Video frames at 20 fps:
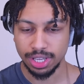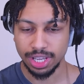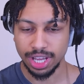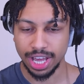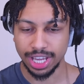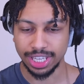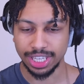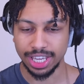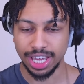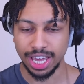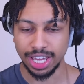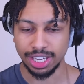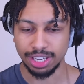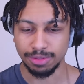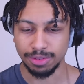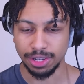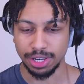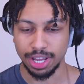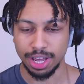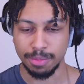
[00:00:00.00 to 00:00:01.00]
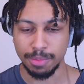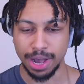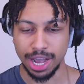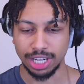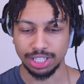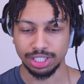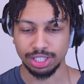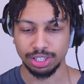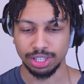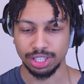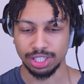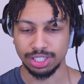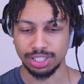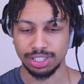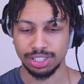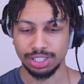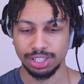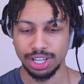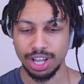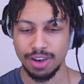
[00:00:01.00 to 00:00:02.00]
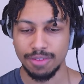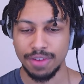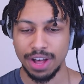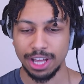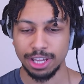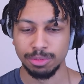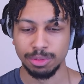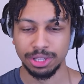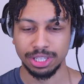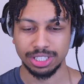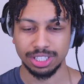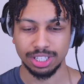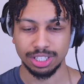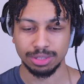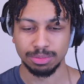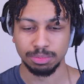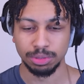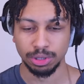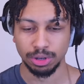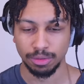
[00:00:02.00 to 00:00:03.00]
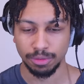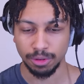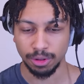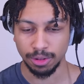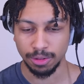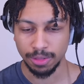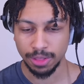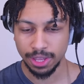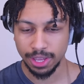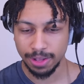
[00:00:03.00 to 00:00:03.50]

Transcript: I can't even imagine. Look at this. Look how valuable this is. Beautiful.